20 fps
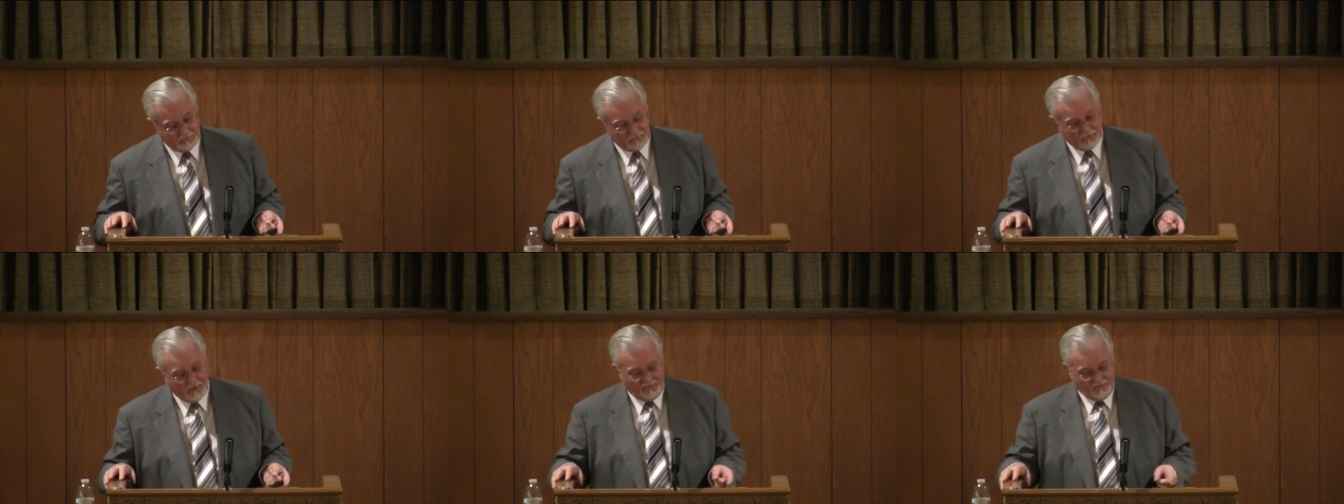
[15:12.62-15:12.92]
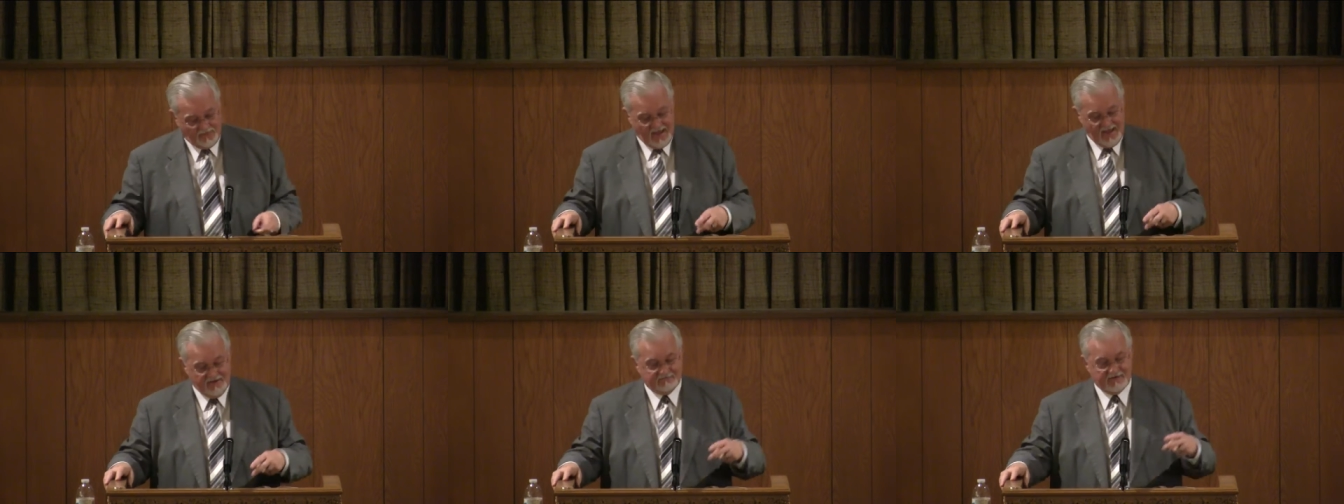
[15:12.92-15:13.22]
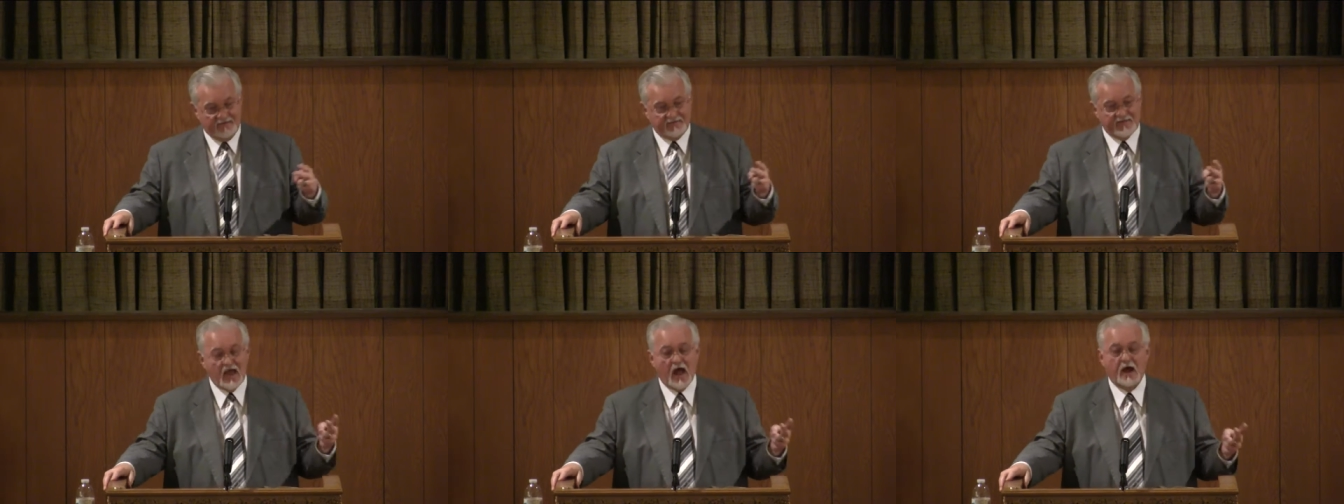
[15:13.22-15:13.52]
and they haven't
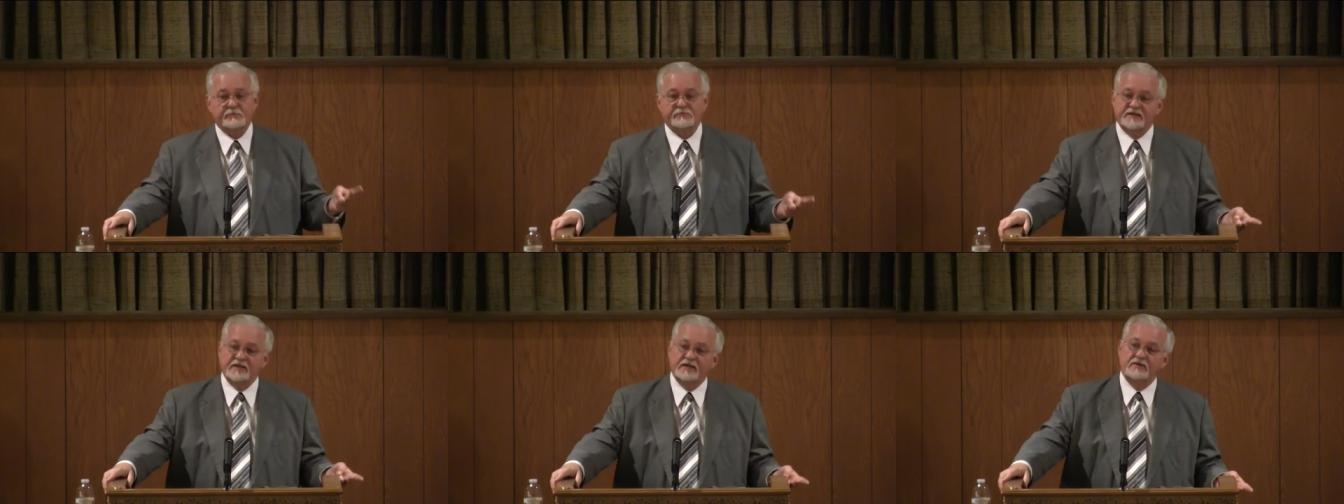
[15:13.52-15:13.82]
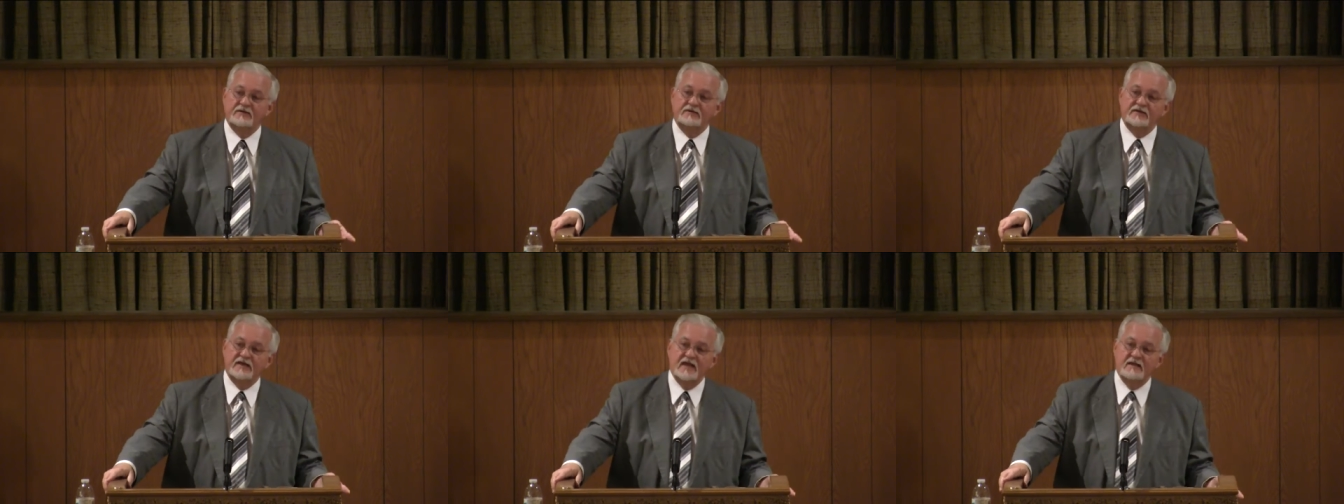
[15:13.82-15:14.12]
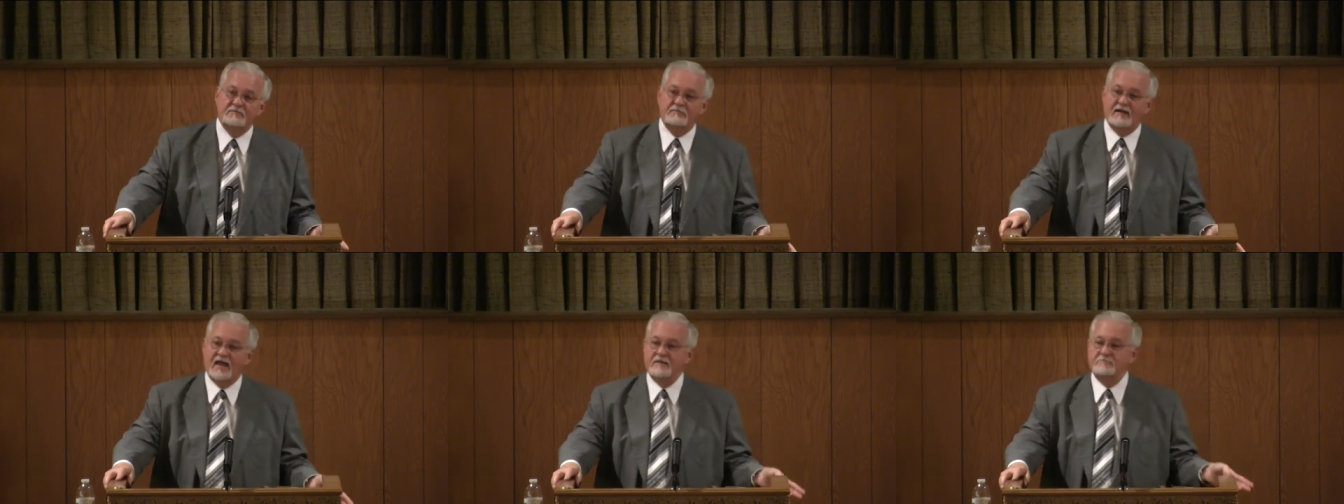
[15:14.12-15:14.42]
had the opportunity.
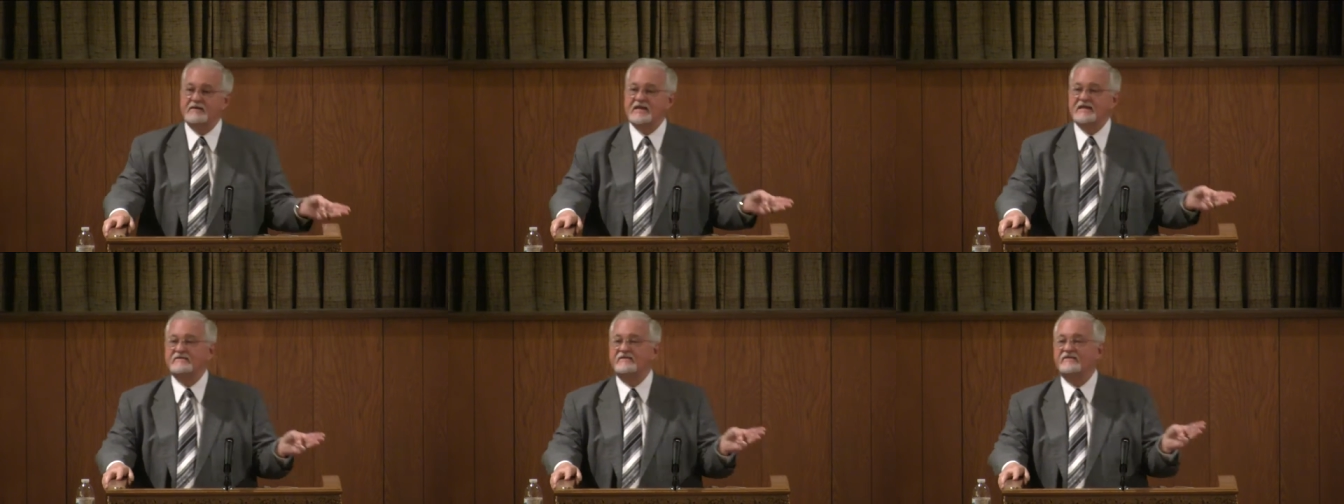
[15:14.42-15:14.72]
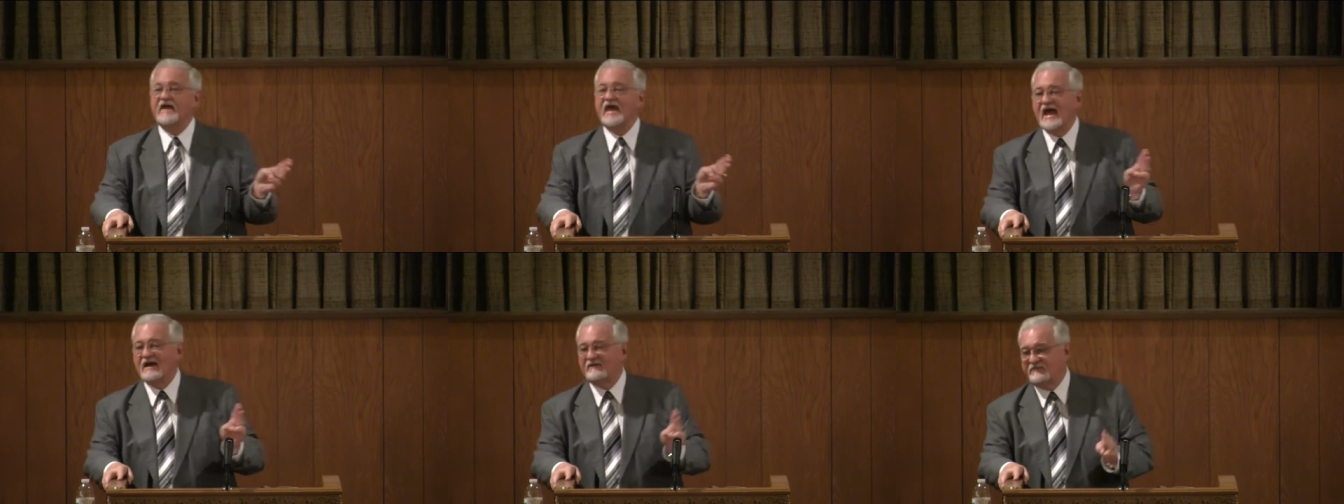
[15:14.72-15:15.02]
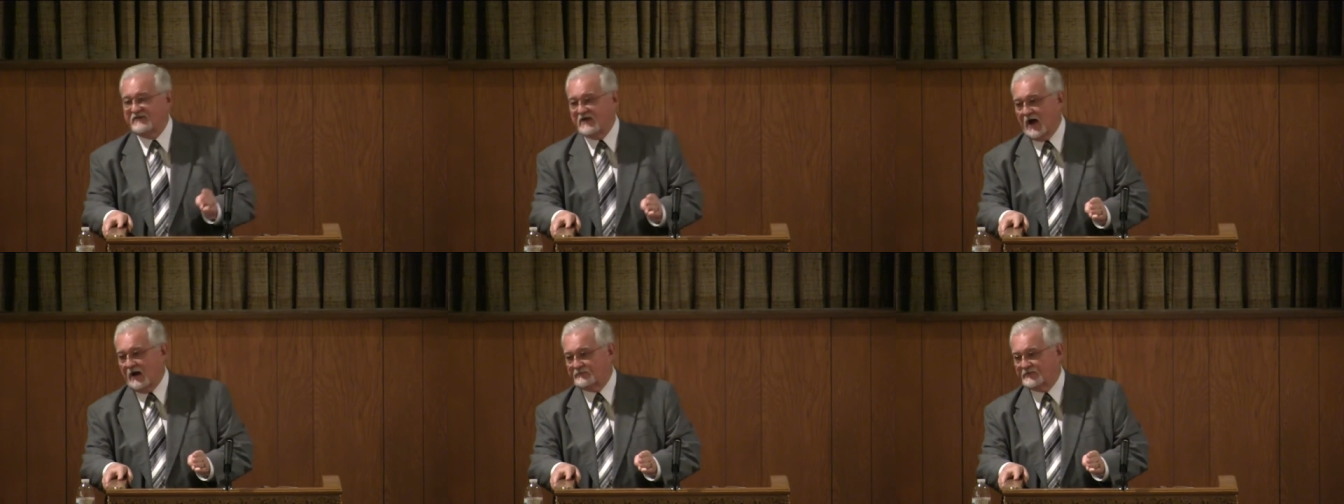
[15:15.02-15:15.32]
Maybe they
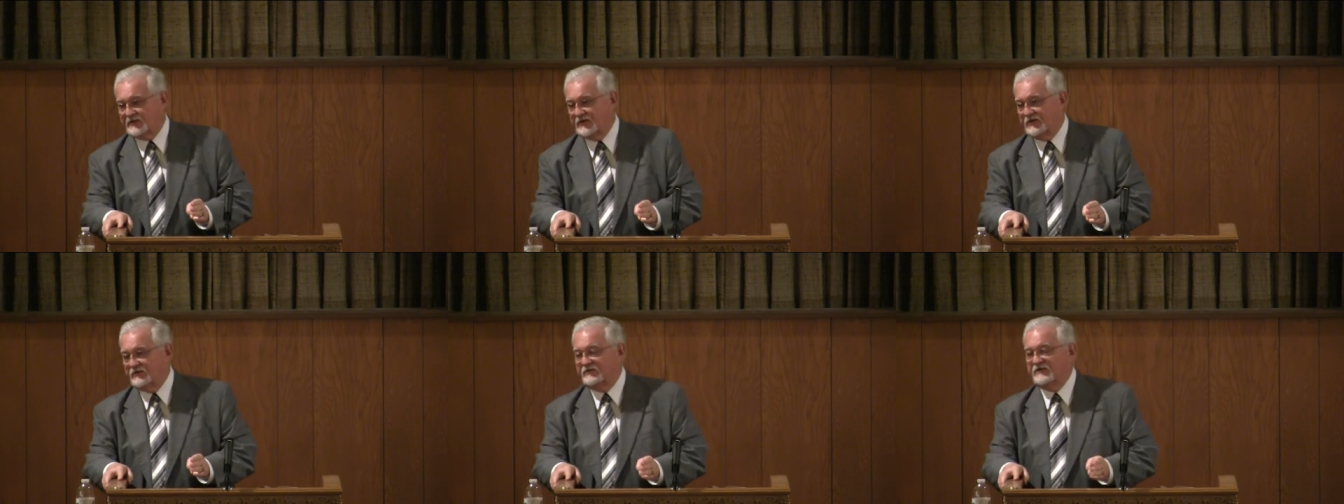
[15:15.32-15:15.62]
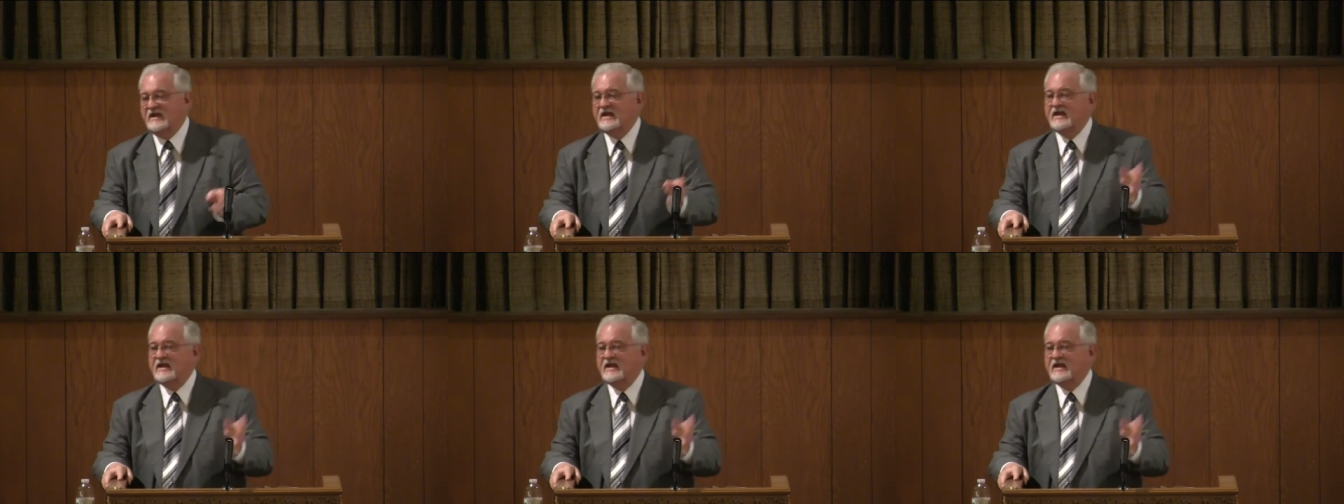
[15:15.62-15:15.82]
have the opportunity